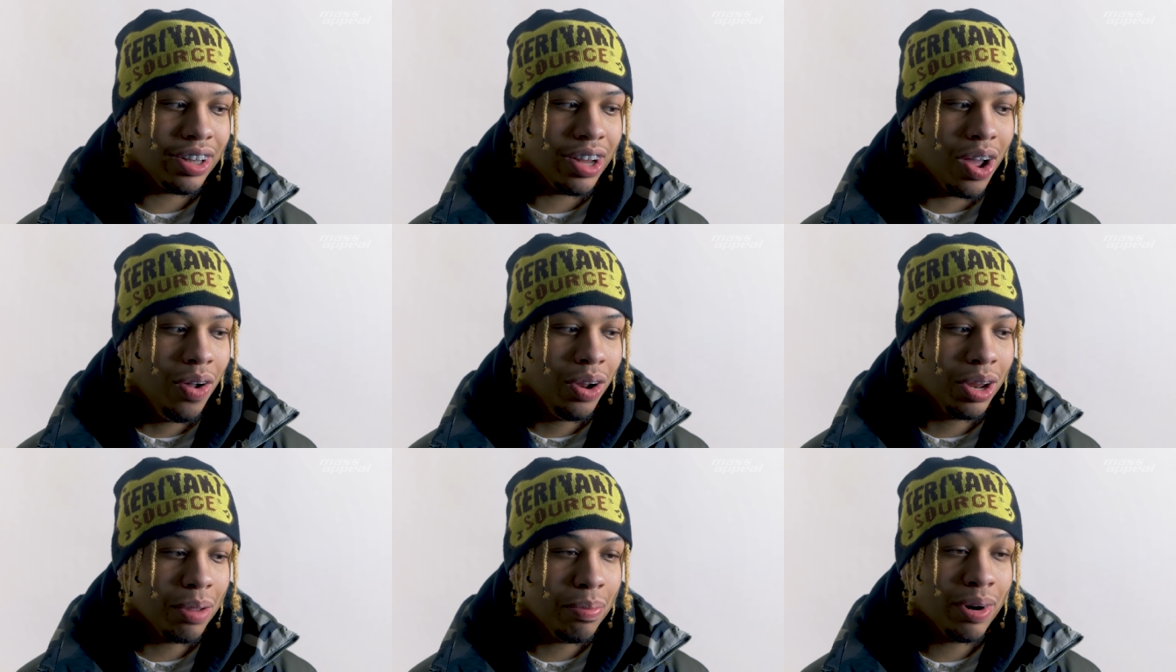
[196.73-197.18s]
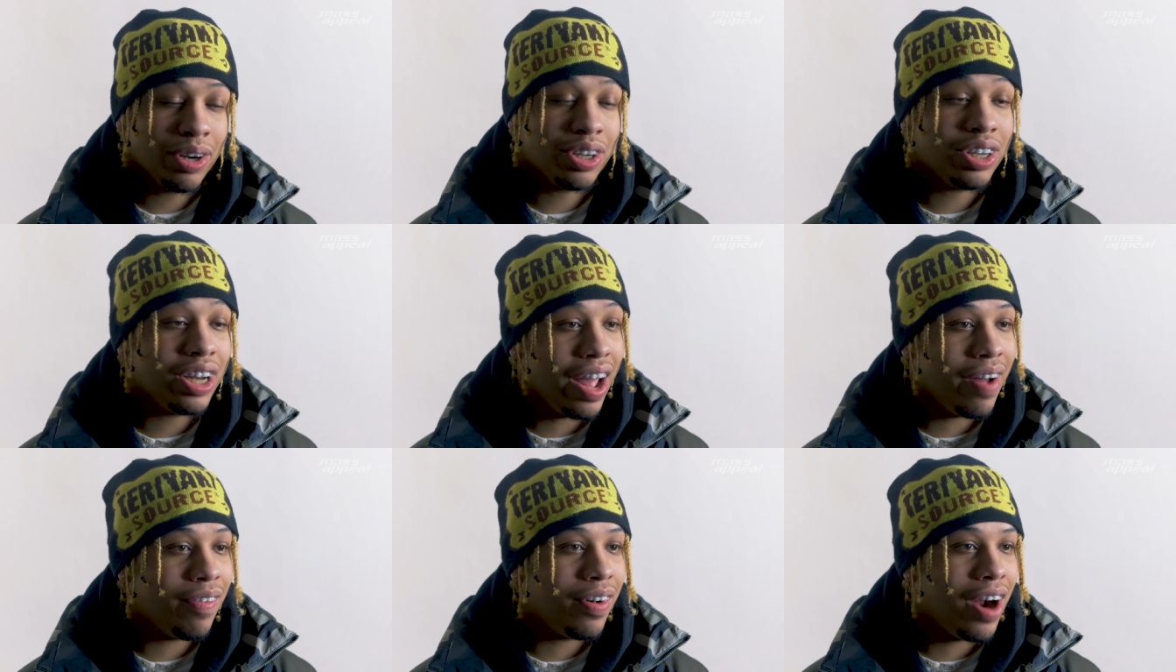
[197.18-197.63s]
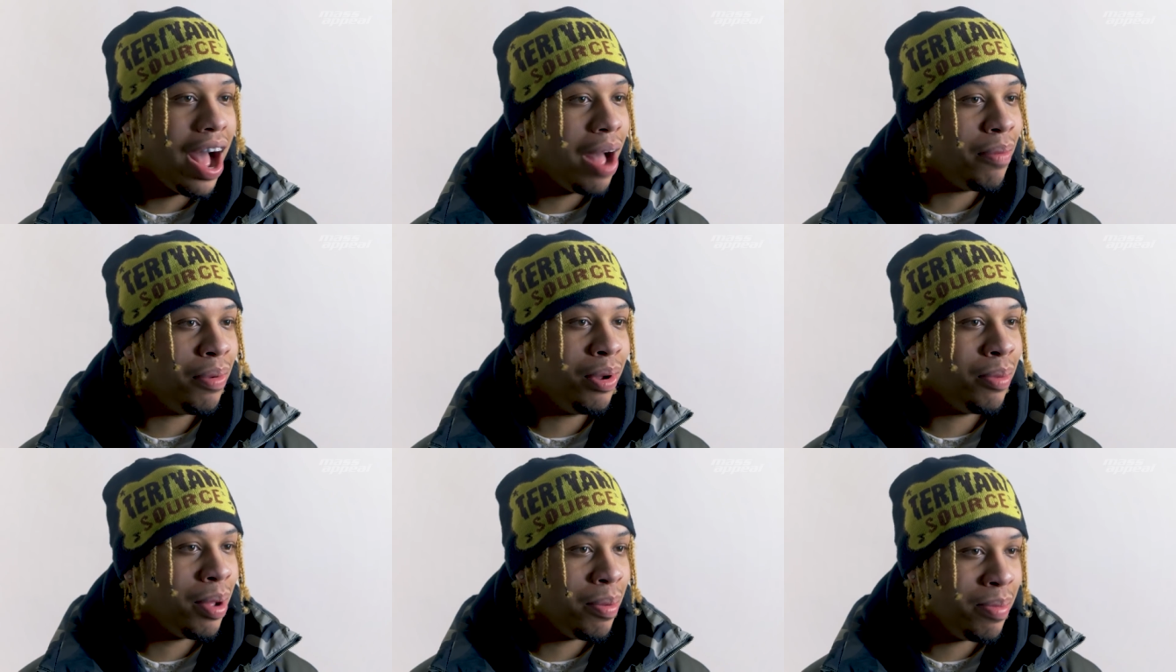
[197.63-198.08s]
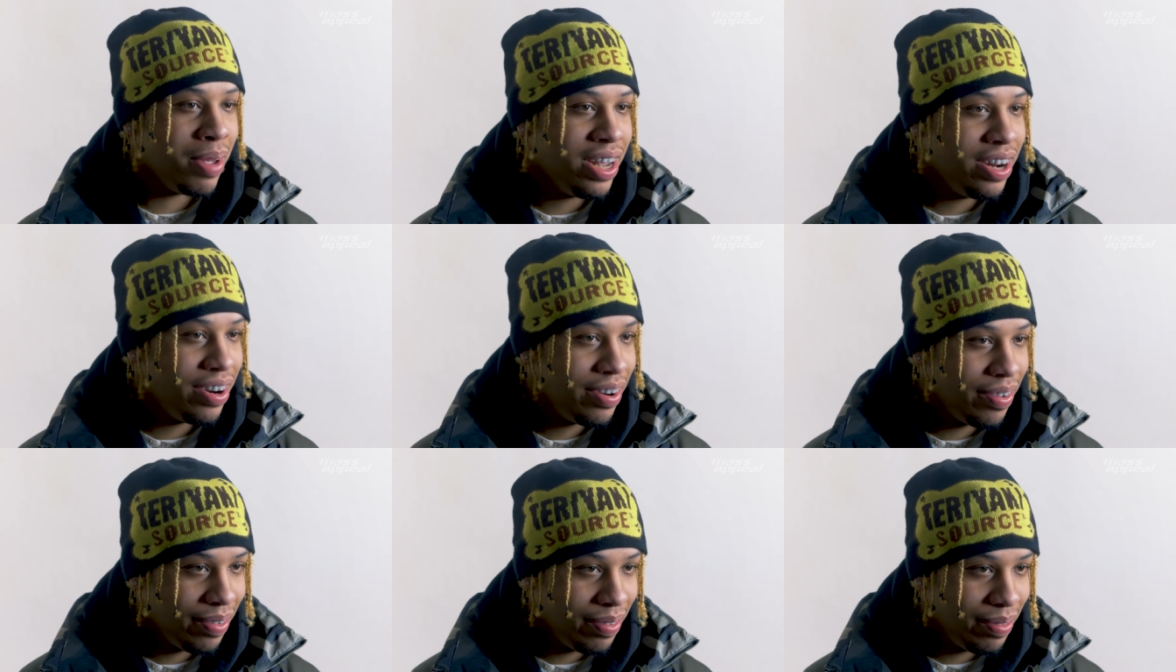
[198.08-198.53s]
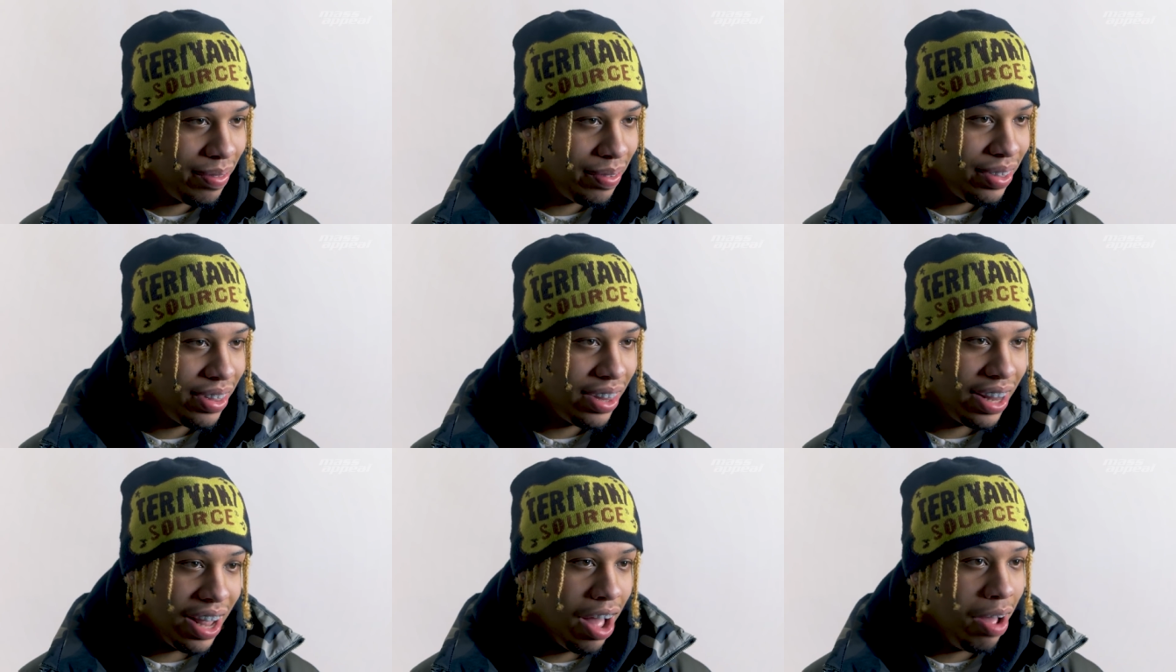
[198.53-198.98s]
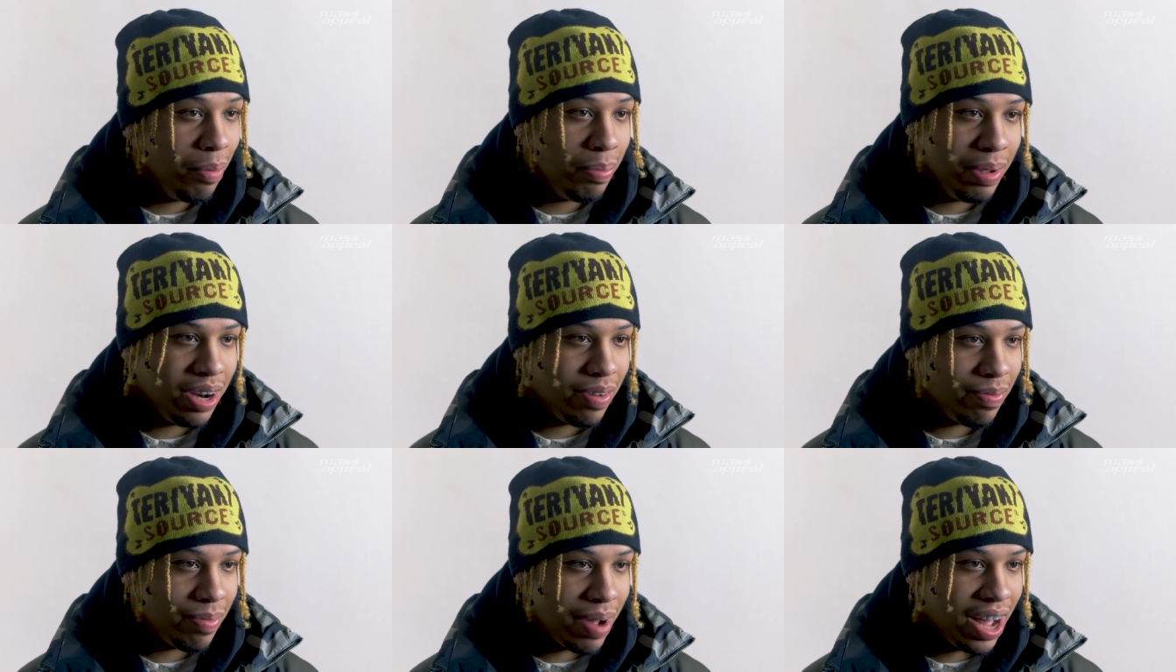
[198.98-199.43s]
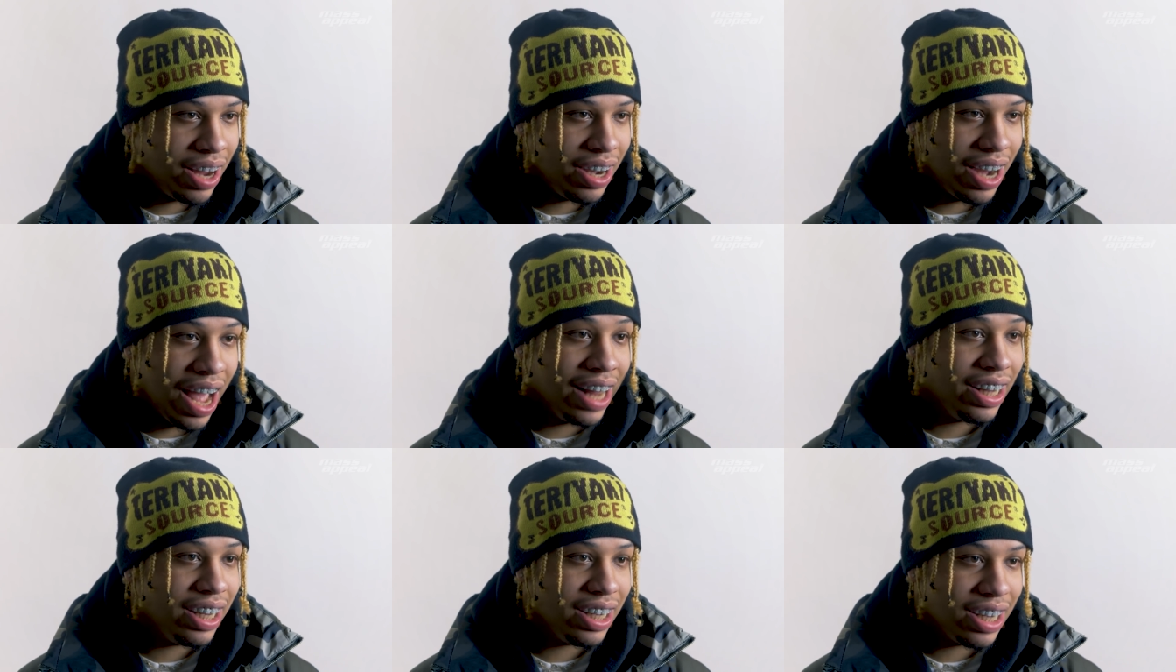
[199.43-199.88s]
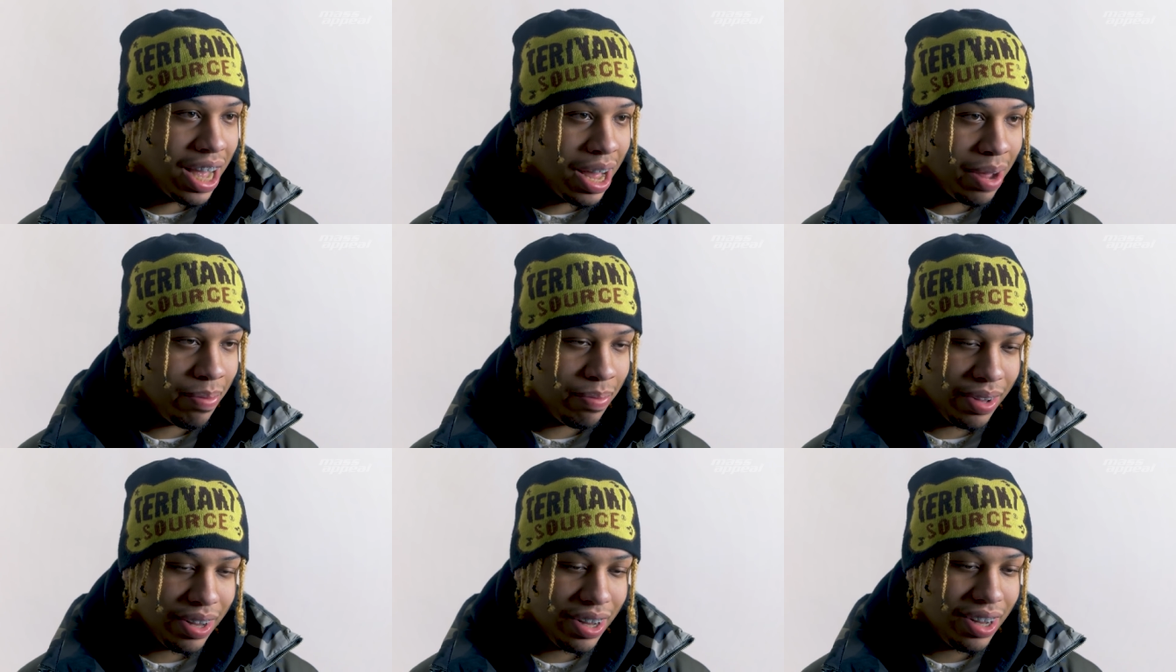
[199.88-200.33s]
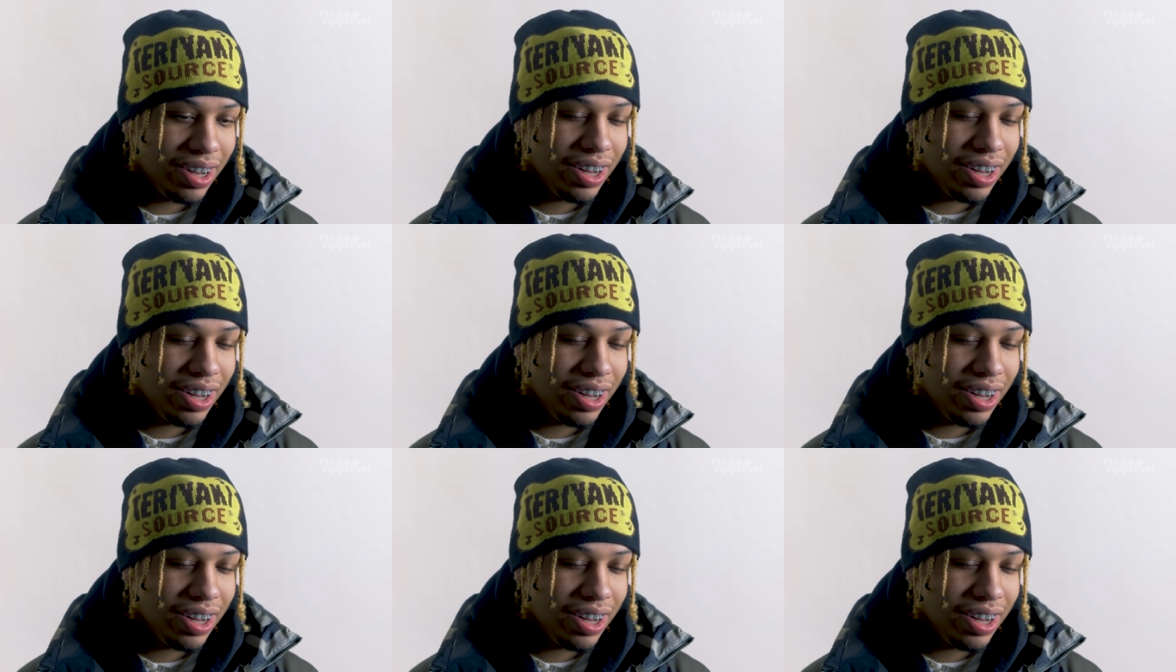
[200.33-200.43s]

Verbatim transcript: the only person to ever hop on my beat, a beat of mine at the time.